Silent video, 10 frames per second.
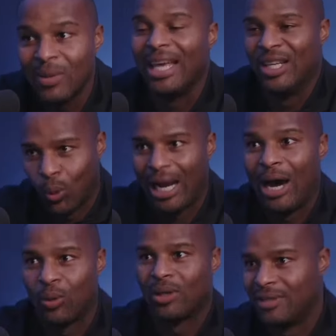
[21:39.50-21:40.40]
Is what I
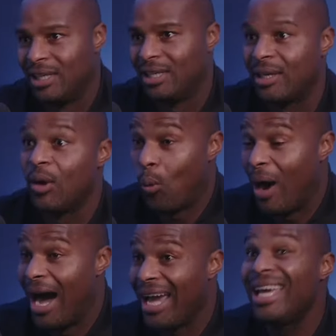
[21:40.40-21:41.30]
would have done.
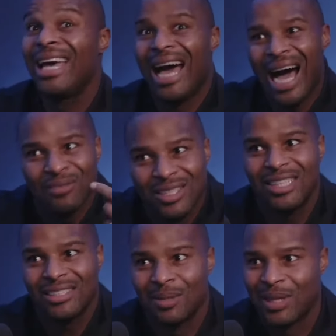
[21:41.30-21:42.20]
Why? I've
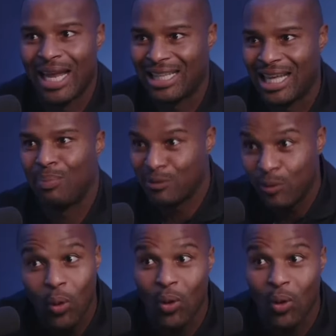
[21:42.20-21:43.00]
done something like that before.